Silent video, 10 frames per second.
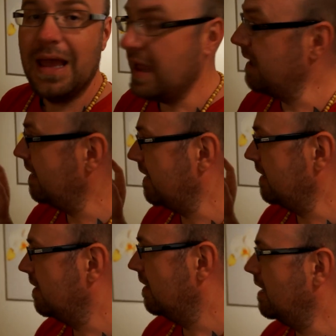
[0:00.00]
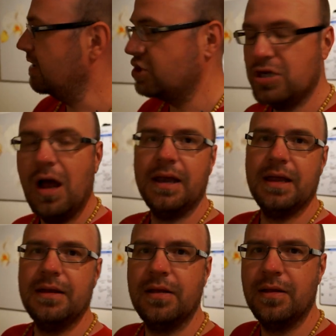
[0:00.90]
And I, I shot
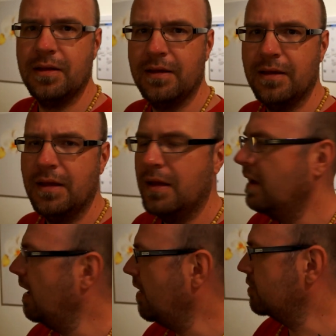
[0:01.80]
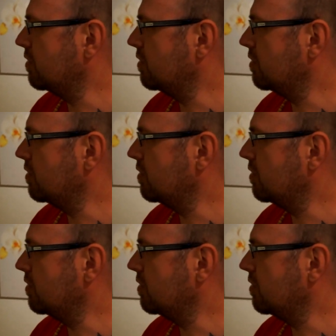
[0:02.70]
it out